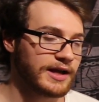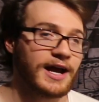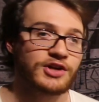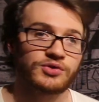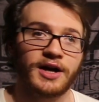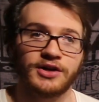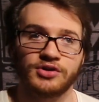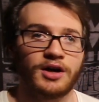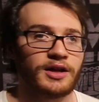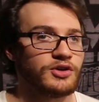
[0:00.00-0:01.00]
an actual
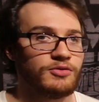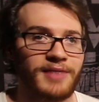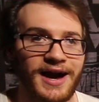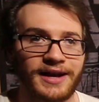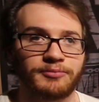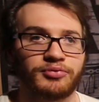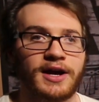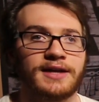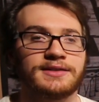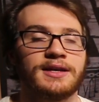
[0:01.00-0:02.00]
hydraulic pneumatic
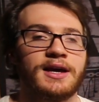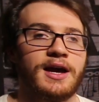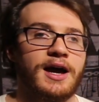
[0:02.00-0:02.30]
press,